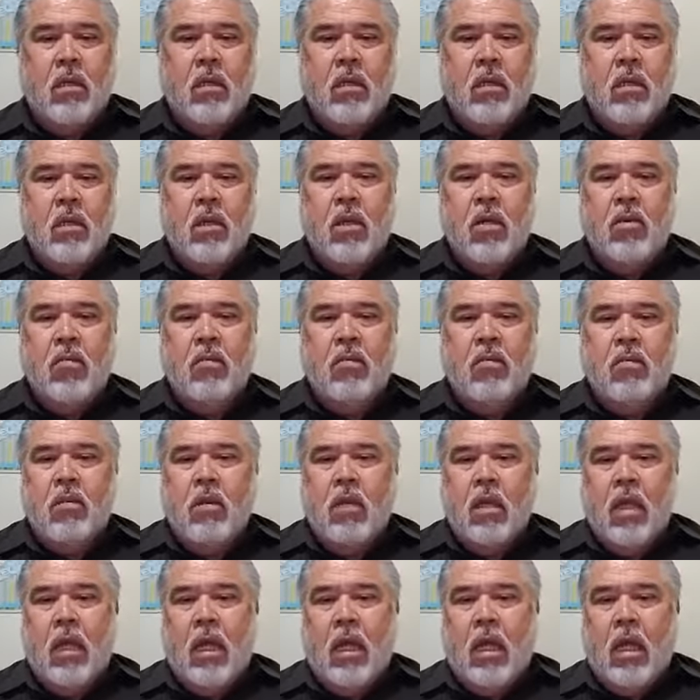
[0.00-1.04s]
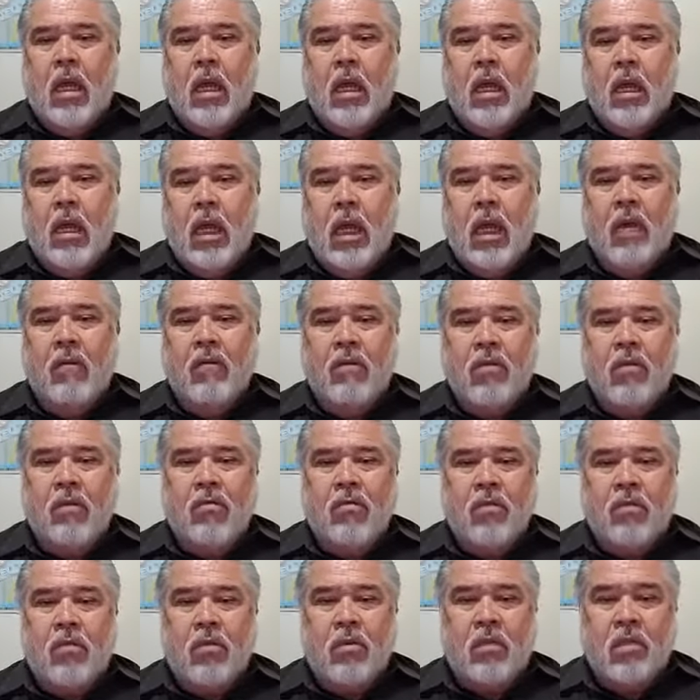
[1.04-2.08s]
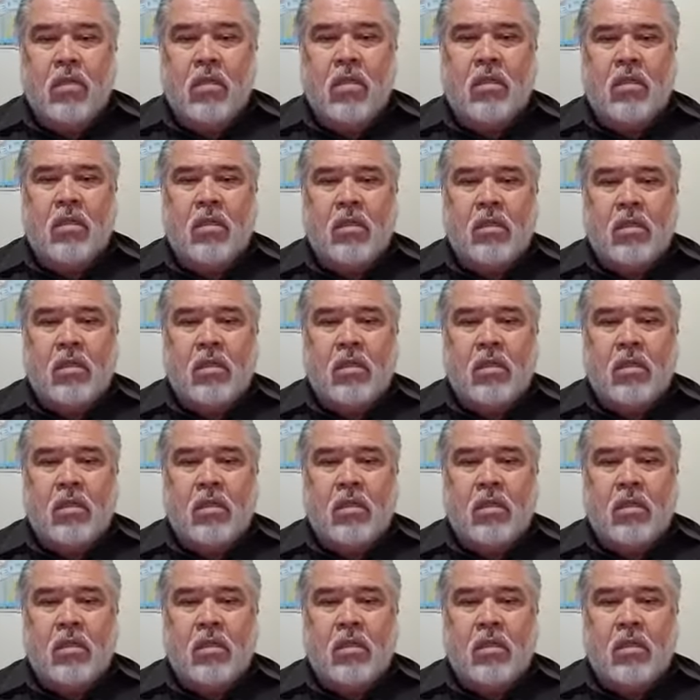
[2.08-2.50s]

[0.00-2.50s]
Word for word: You know, I have learned through the years,